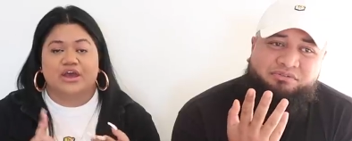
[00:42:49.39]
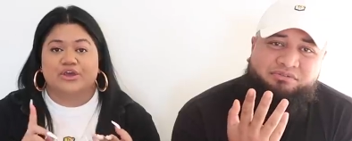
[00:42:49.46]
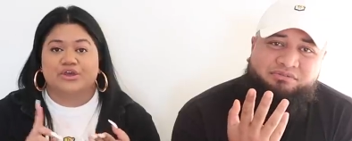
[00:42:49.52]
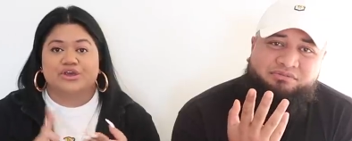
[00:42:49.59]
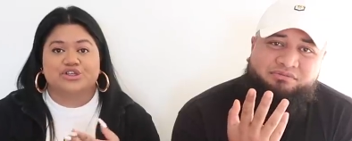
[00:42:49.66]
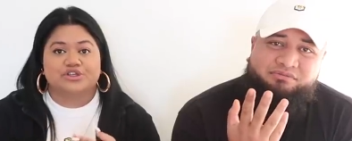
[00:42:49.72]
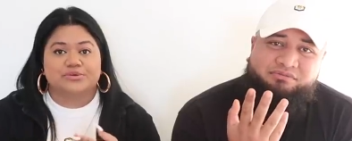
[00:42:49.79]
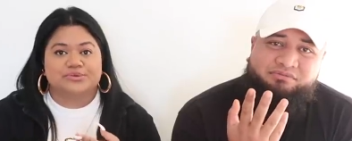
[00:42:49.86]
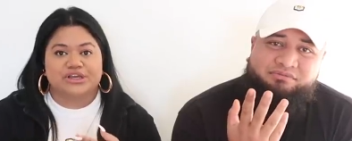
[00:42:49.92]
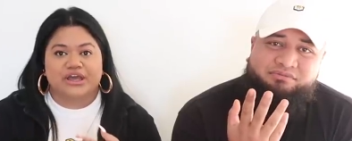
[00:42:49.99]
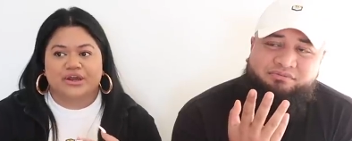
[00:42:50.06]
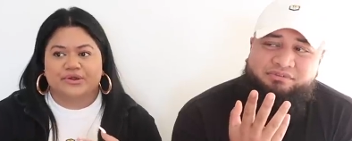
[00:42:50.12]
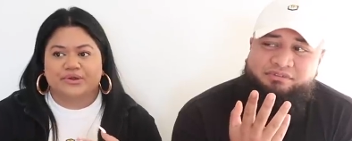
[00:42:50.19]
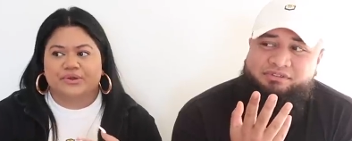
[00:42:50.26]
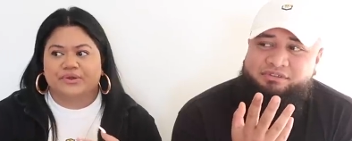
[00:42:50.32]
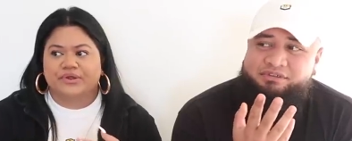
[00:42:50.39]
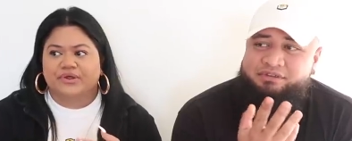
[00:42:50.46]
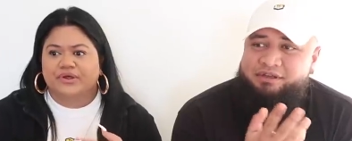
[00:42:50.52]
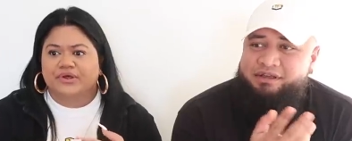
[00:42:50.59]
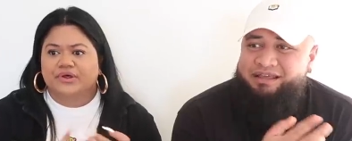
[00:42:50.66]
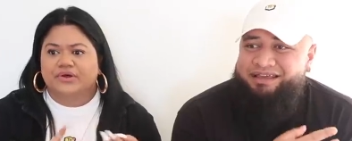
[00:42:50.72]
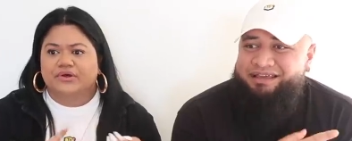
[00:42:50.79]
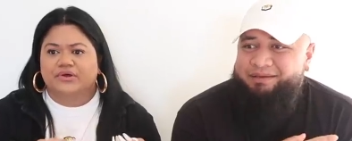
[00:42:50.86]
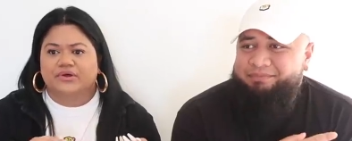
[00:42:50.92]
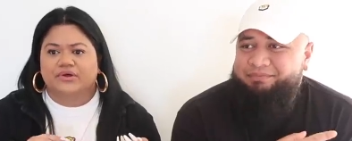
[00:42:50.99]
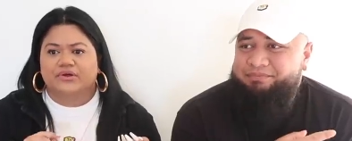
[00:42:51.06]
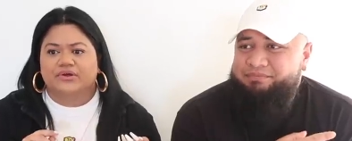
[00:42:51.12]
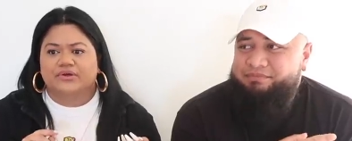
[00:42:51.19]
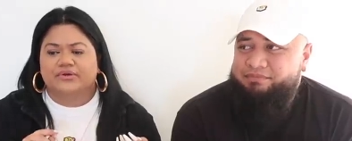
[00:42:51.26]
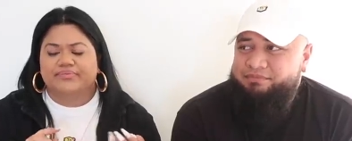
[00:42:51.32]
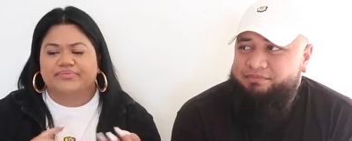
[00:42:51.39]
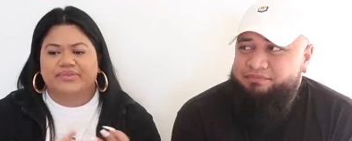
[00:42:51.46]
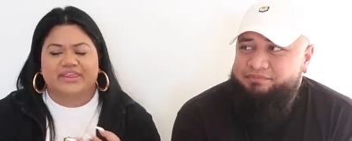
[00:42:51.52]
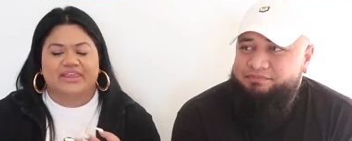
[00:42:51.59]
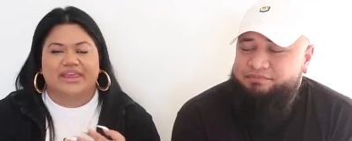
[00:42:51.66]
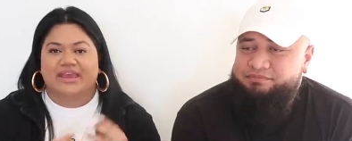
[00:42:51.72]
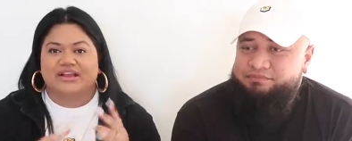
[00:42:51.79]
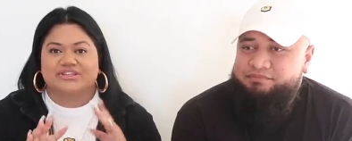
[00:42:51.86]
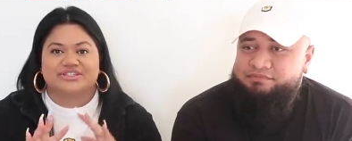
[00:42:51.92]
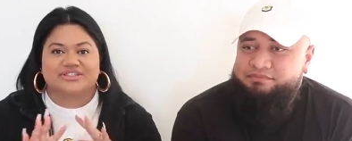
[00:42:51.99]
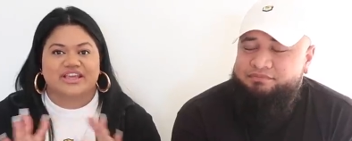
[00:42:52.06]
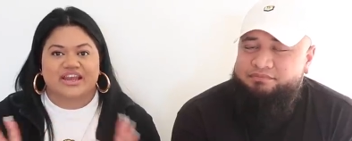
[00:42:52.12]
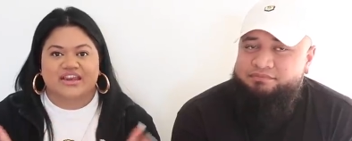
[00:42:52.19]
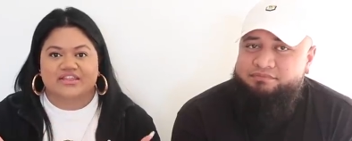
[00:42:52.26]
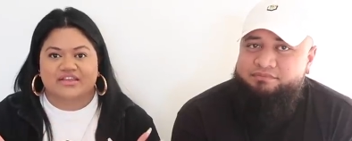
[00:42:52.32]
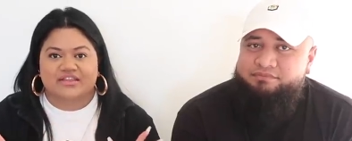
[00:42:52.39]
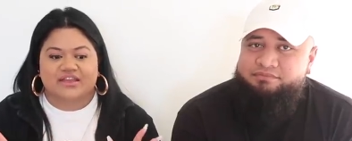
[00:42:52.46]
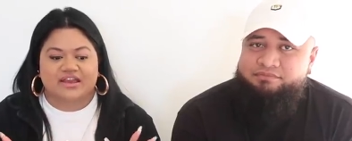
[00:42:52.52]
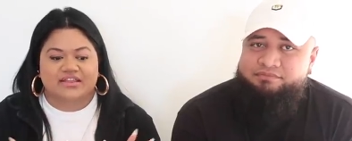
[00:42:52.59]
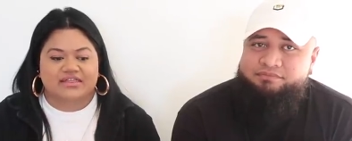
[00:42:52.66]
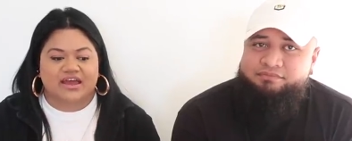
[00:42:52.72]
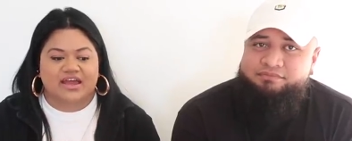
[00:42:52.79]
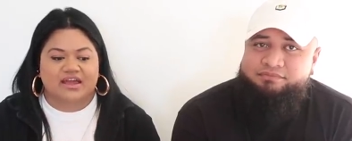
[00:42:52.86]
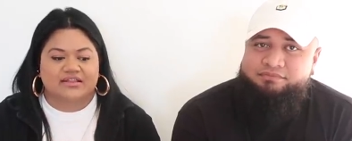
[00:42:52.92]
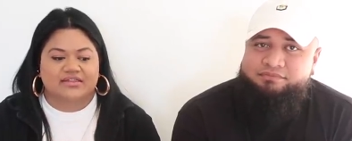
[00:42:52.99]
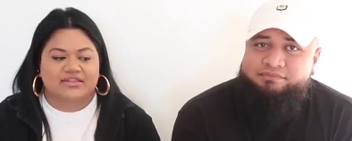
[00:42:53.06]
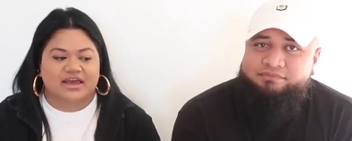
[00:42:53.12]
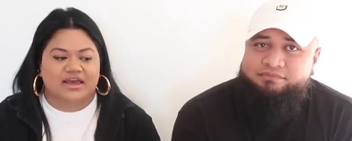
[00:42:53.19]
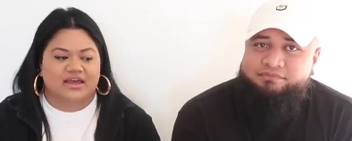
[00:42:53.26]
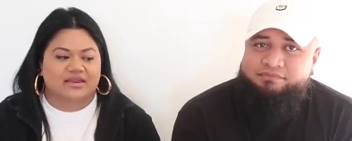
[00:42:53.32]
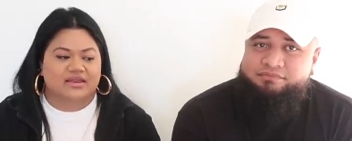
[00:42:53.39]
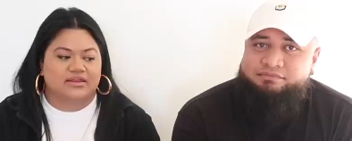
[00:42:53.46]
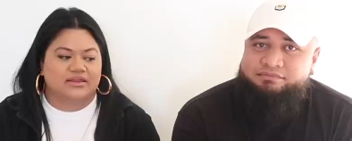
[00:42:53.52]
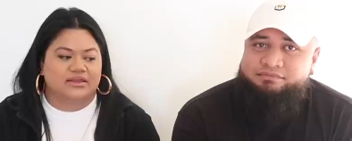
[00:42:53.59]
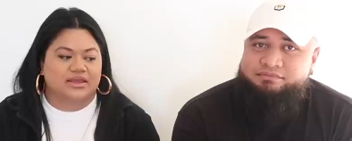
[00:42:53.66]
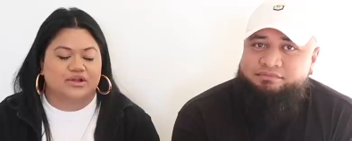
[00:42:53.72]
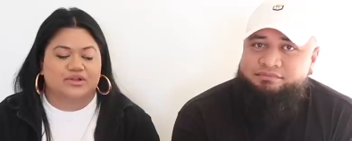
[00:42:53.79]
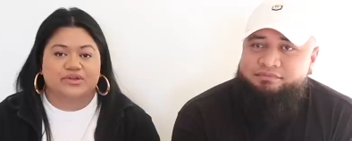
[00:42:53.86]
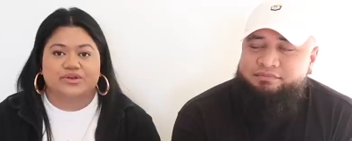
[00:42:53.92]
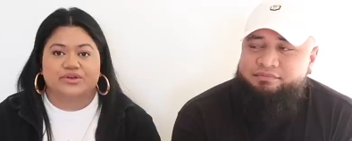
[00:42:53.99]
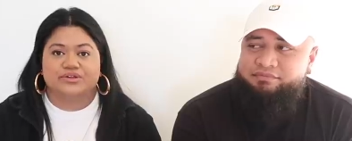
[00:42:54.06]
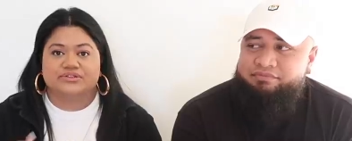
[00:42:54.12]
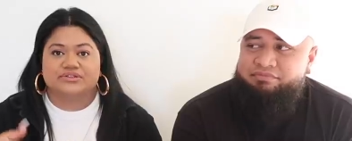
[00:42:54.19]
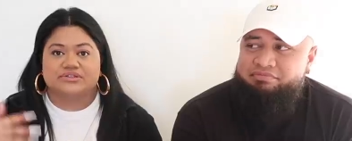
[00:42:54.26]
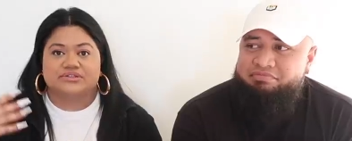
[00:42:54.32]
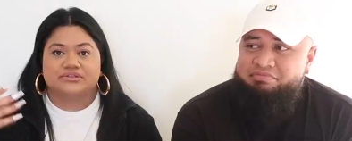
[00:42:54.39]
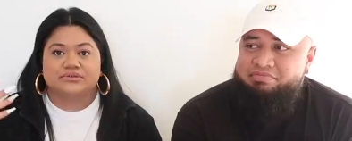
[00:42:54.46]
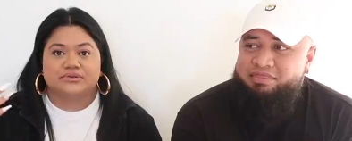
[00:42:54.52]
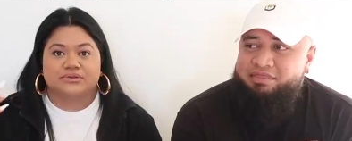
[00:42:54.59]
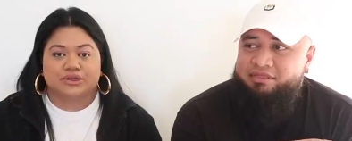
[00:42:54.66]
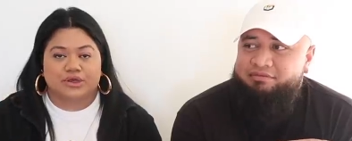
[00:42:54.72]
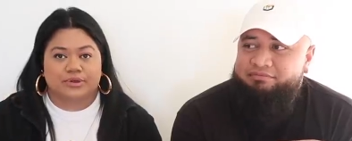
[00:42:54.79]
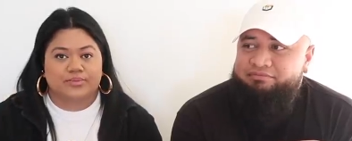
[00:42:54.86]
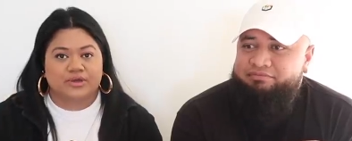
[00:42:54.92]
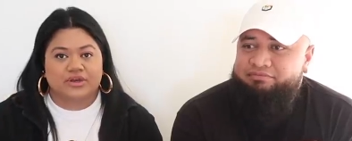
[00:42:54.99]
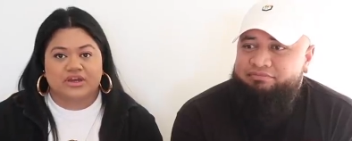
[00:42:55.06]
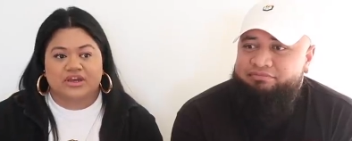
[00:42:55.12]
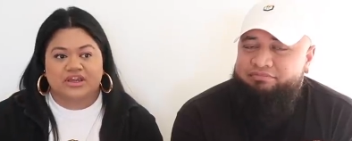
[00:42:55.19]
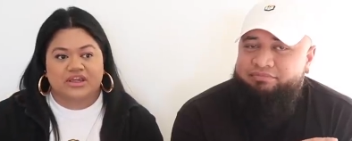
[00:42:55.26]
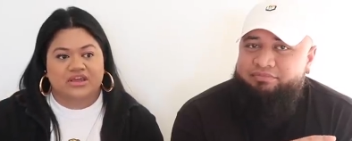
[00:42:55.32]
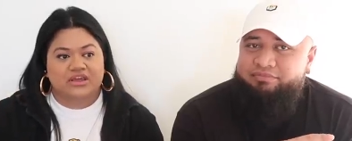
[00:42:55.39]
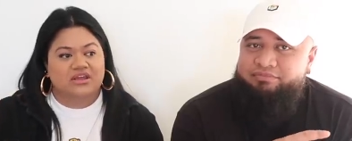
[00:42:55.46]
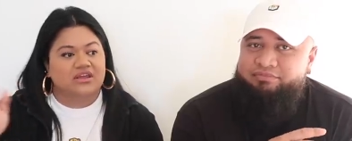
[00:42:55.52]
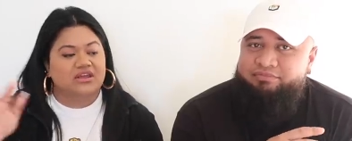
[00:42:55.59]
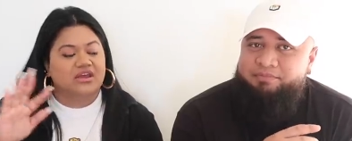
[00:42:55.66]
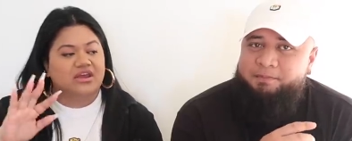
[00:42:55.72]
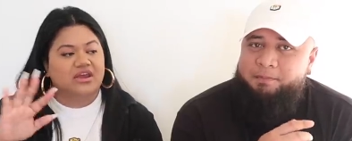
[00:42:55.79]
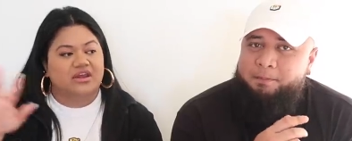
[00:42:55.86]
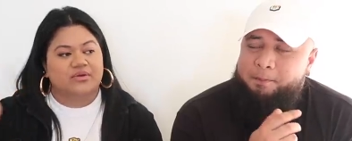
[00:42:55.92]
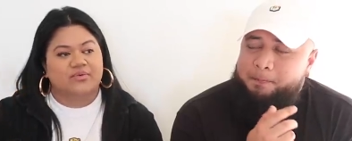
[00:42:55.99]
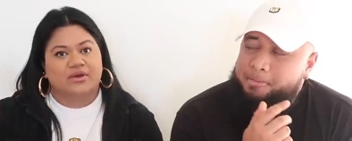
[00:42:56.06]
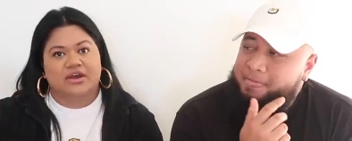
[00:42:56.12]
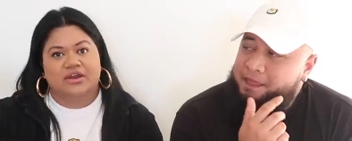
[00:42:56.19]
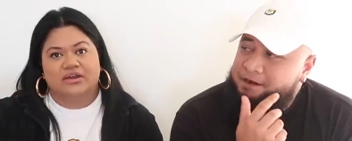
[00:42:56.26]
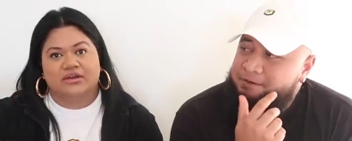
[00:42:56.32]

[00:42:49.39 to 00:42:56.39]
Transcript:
Speaker 1: out a YouTube channel, yeah. or yeah, just anything like that that includes the community, anyone.